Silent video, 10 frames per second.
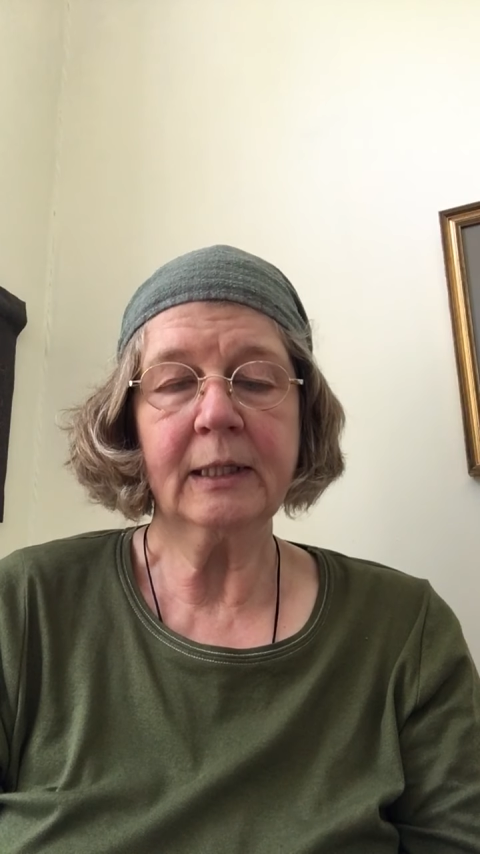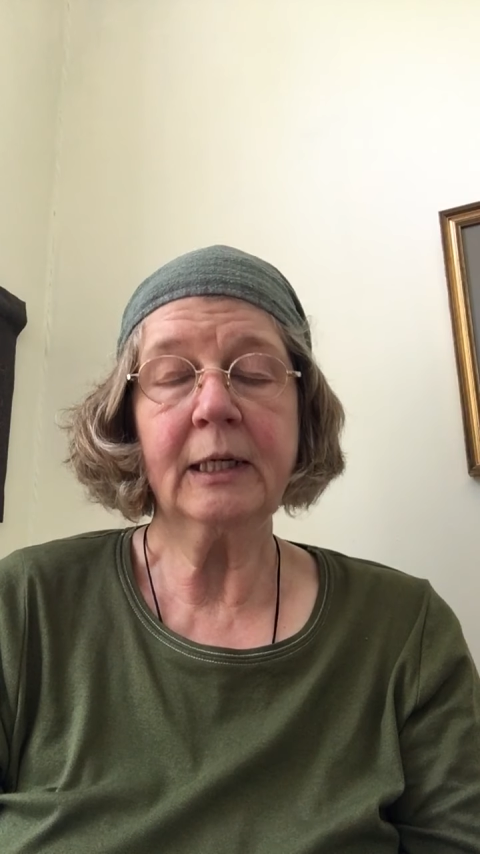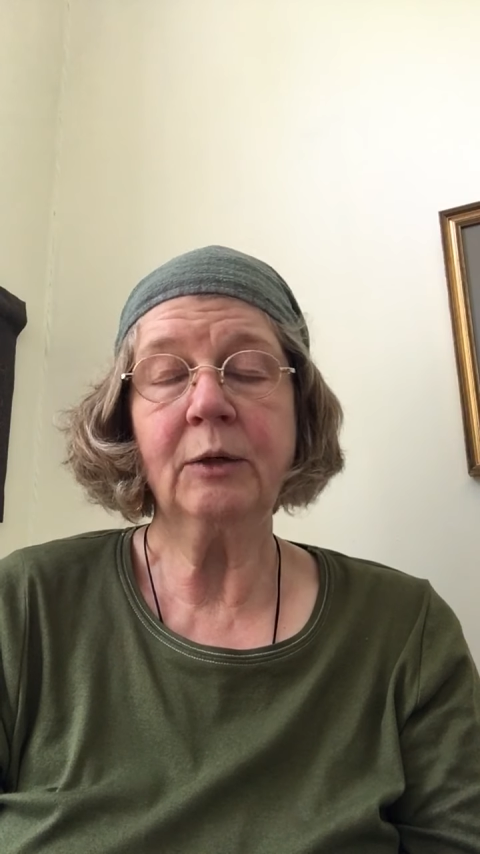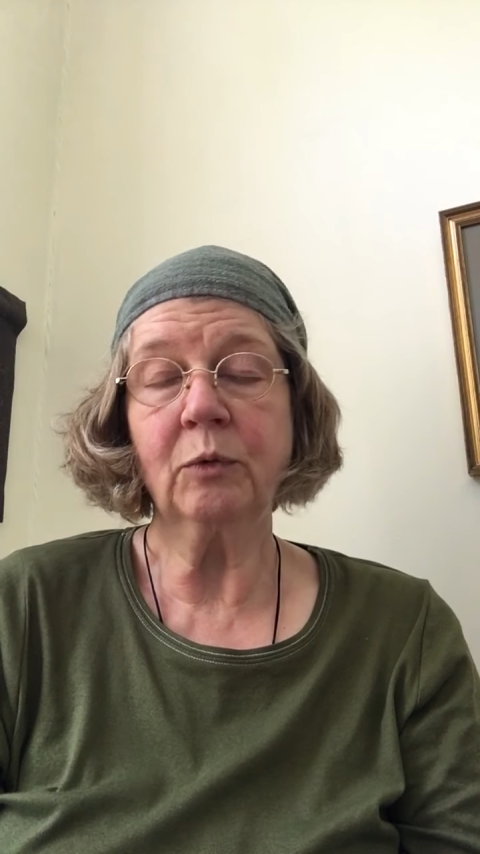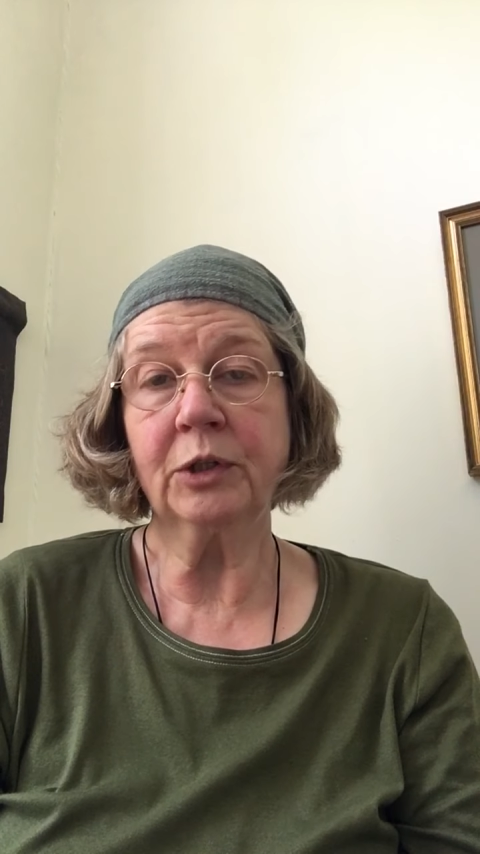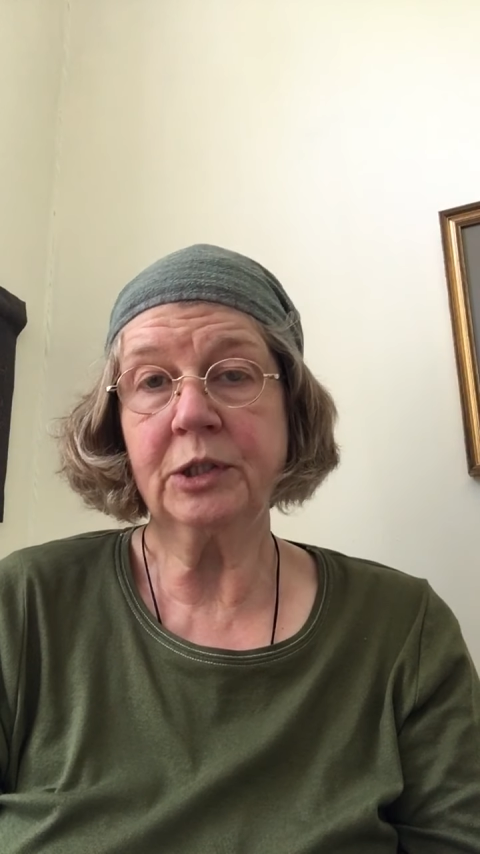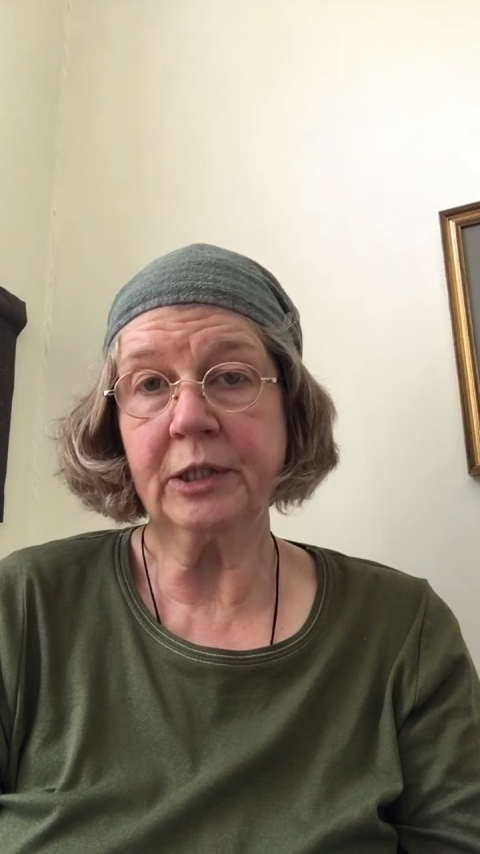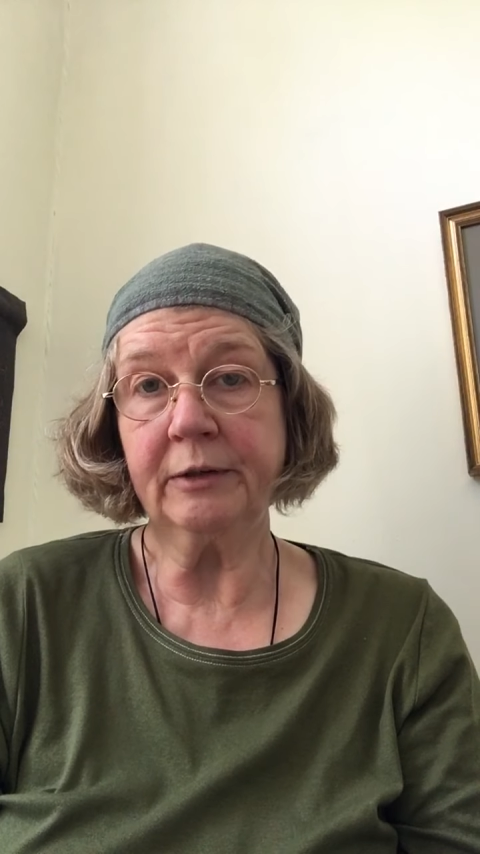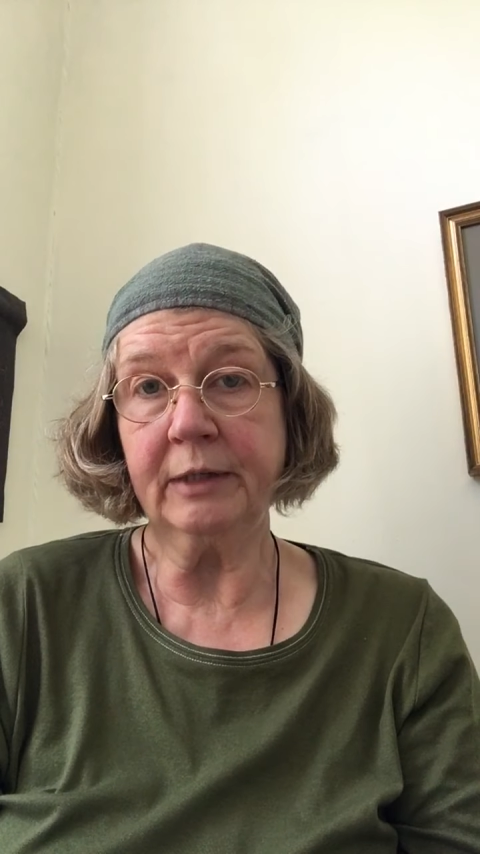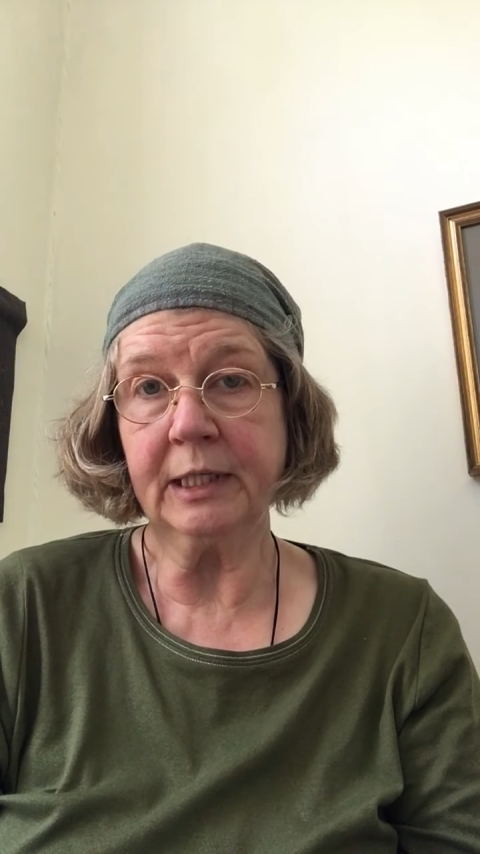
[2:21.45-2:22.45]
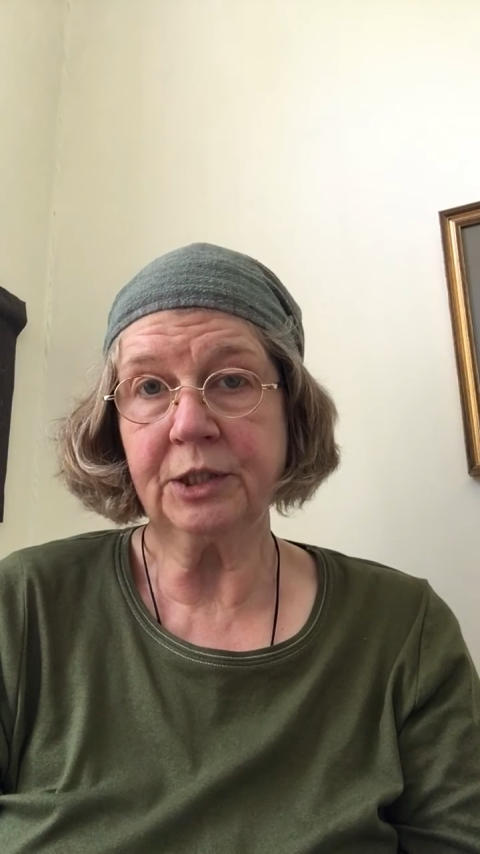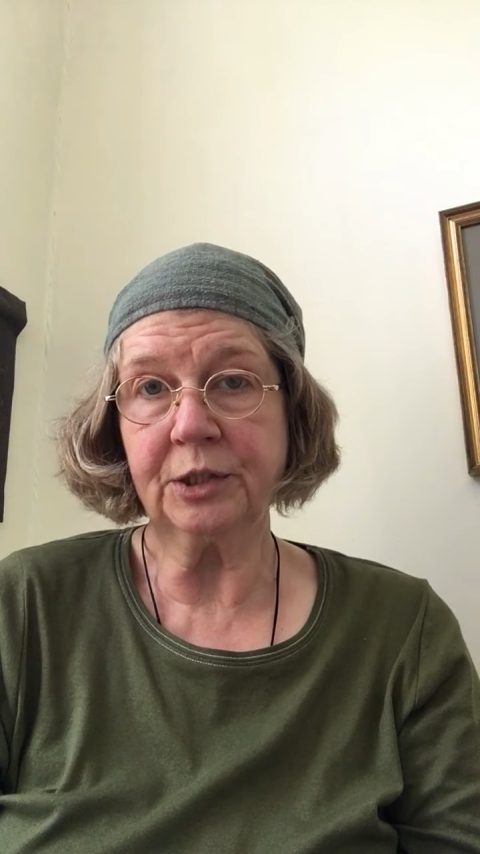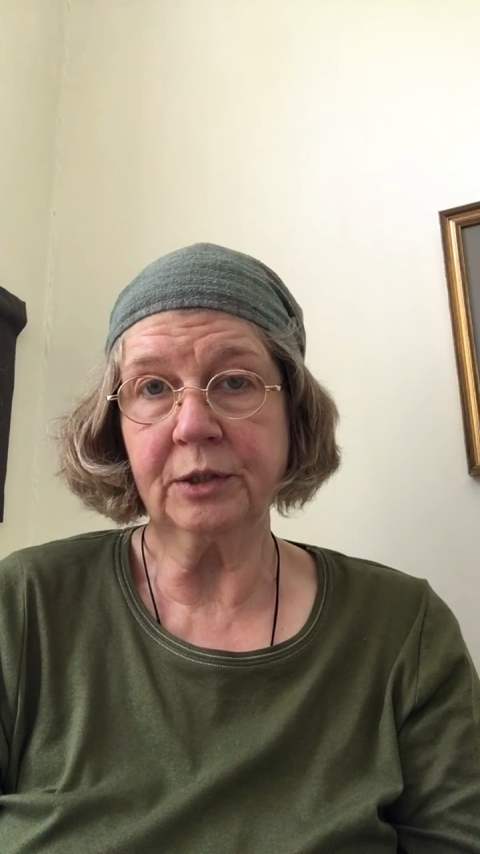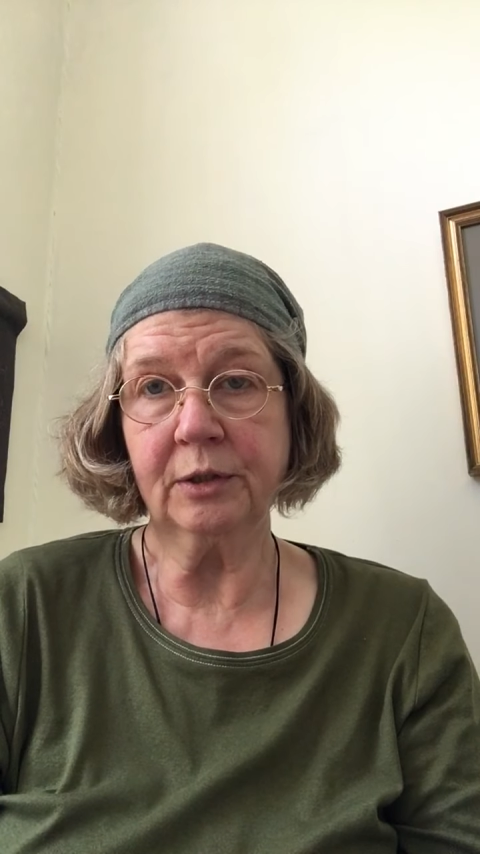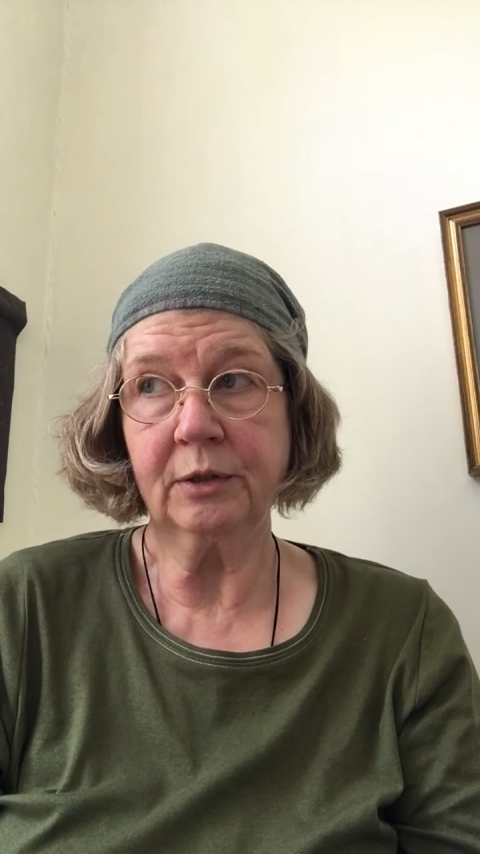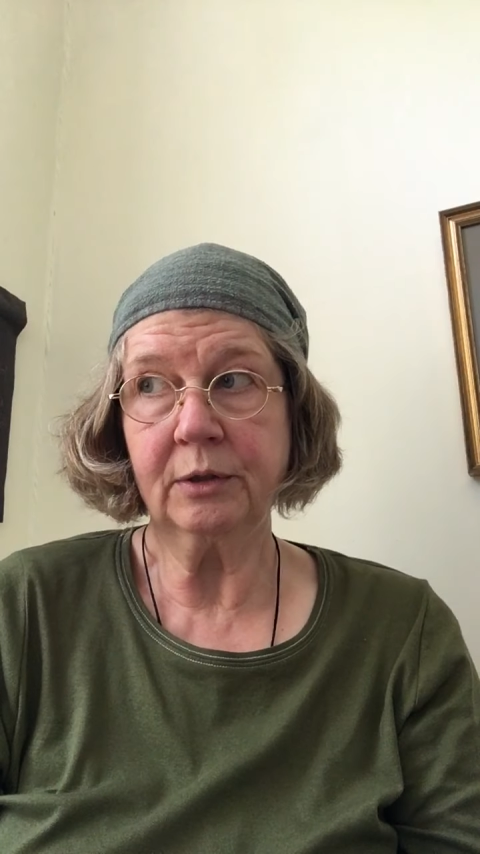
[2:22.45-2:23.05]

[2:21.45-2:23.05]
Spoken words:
in one direction